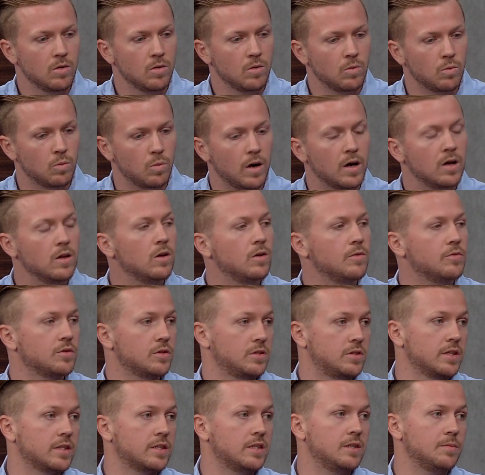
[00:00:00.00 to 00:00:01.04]
well over
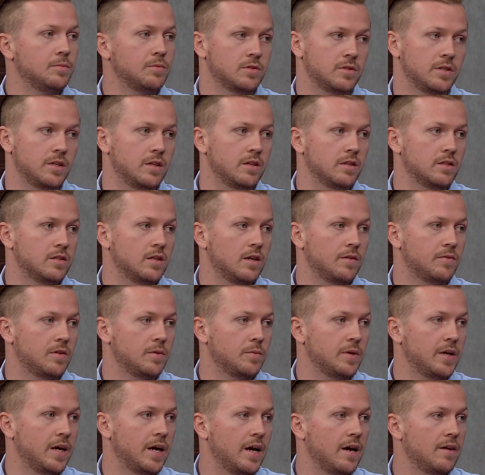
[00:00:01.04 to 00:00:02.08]
60% of the stuff that
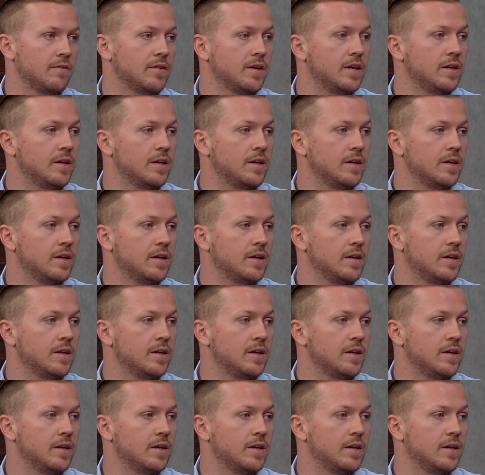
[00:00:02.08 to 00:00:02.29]
we have,